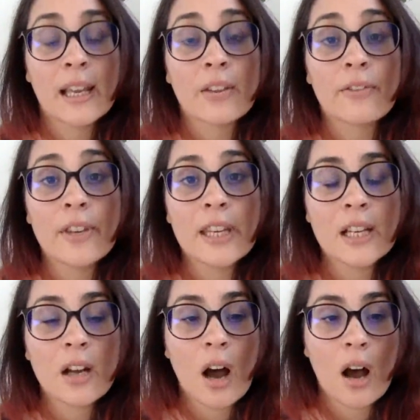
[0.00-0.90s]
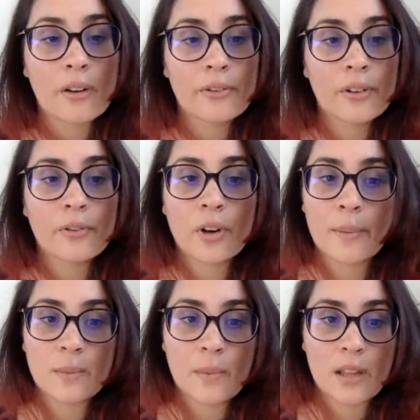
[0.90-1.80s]
like a feeding calf
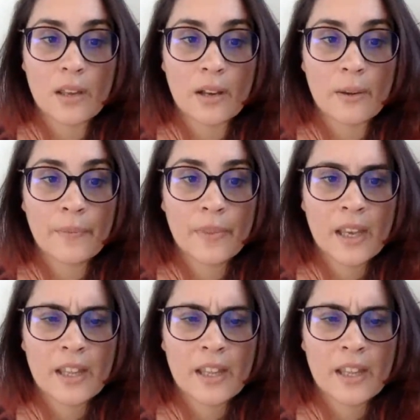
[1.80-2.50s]
from its mother